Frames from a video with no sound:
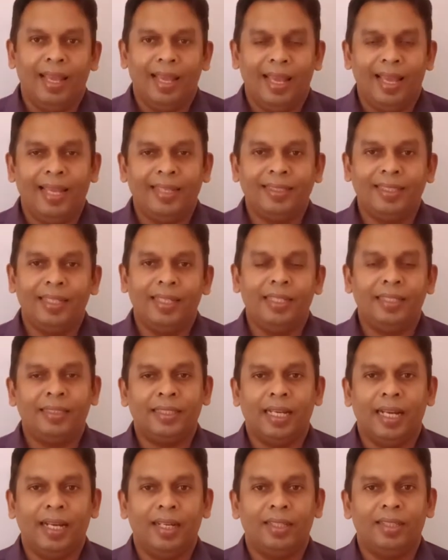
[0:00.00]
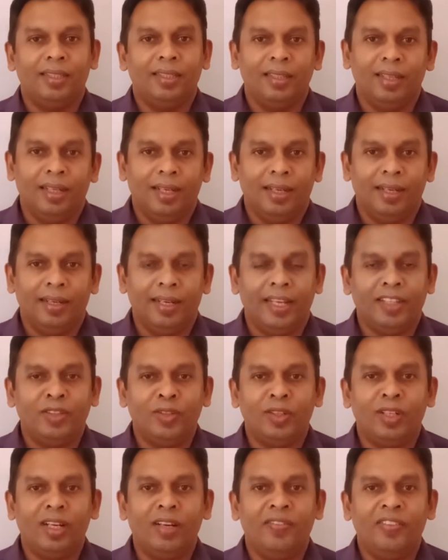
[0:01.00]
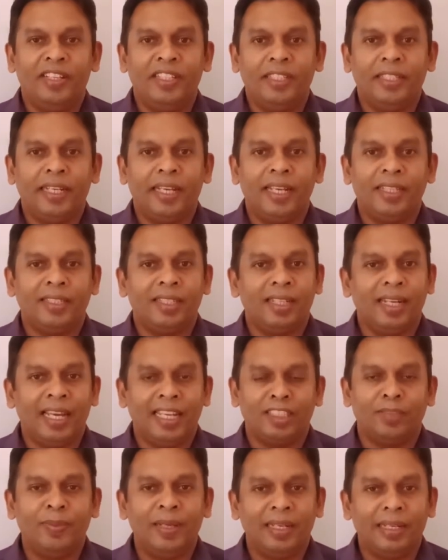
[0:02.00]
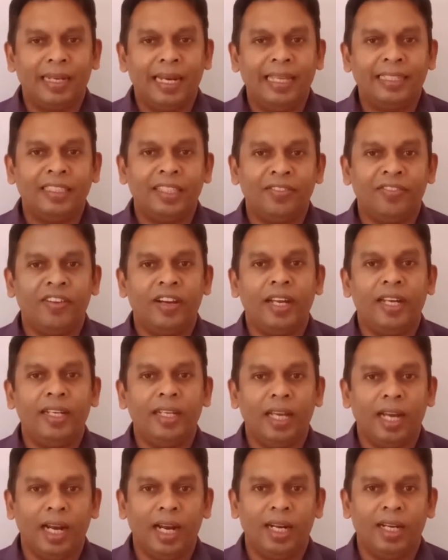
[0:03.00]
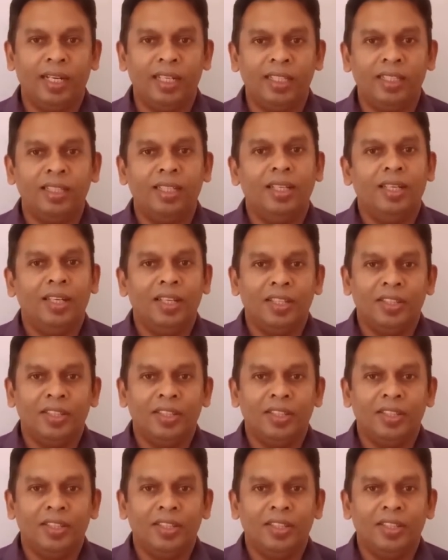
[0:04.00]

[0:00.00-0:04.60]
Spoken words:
As a result, natural vegetation has been classified under